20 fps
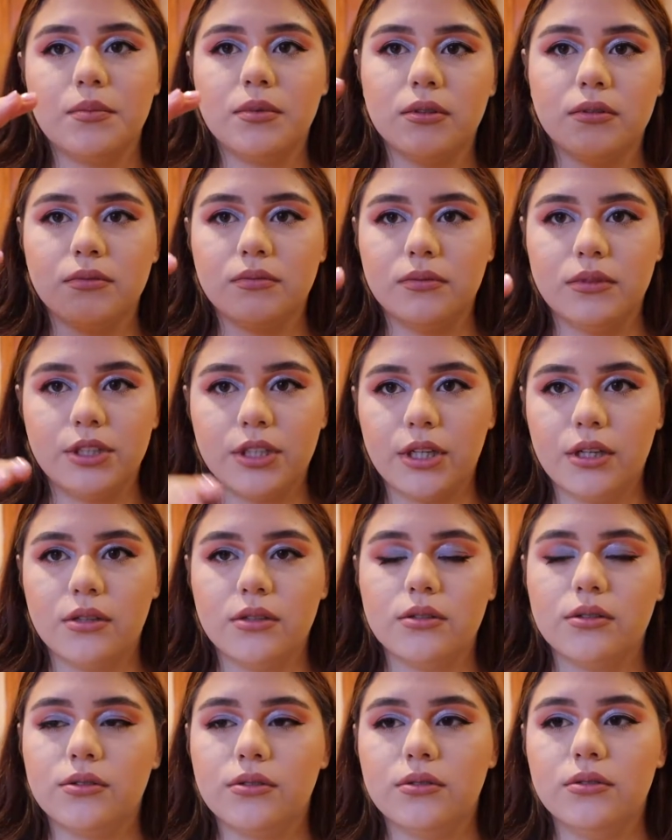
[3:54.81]
of
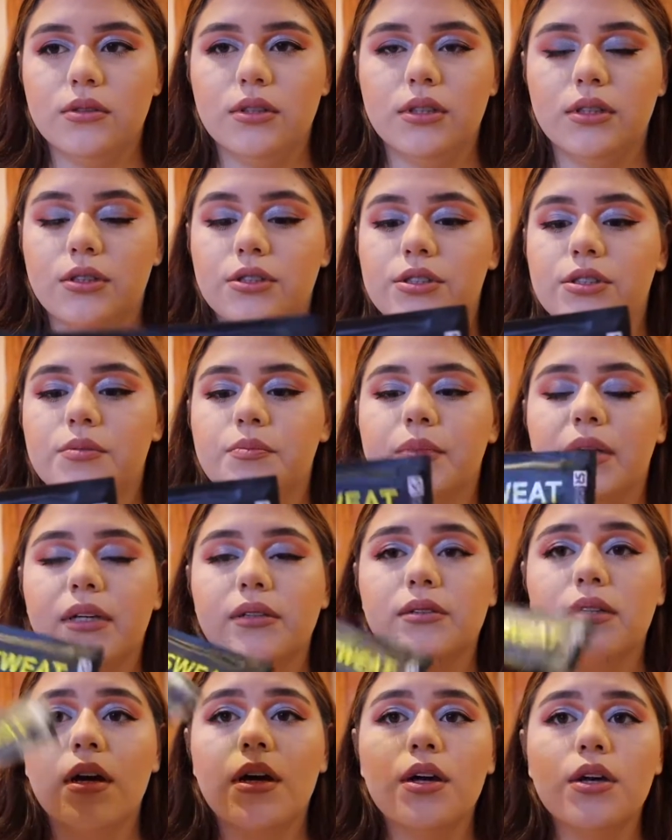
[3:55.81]
gel in their gym bags.